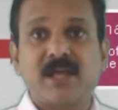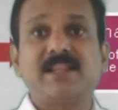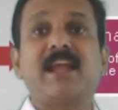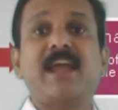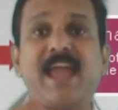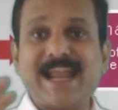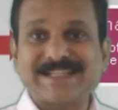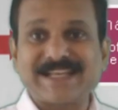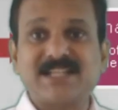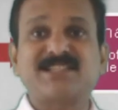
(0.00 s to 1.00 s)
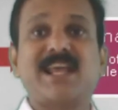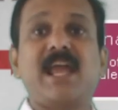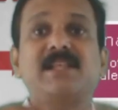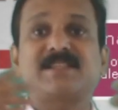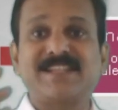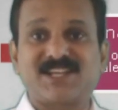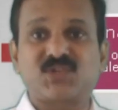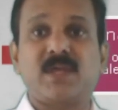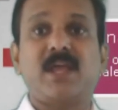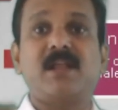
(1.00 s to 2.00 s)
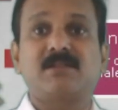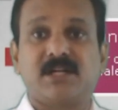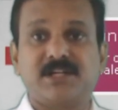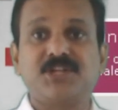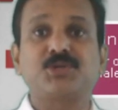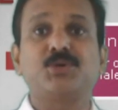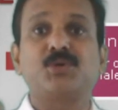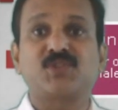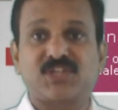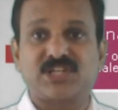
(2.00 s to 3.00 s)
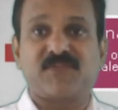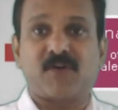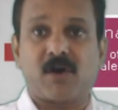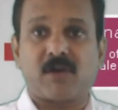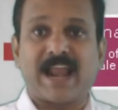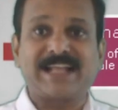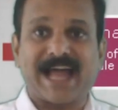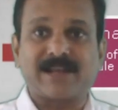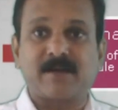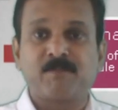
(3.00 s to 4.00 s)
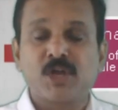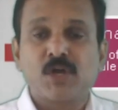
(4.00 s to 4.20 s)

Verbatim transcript: then eight cell stage, 16, 32, 64 like that.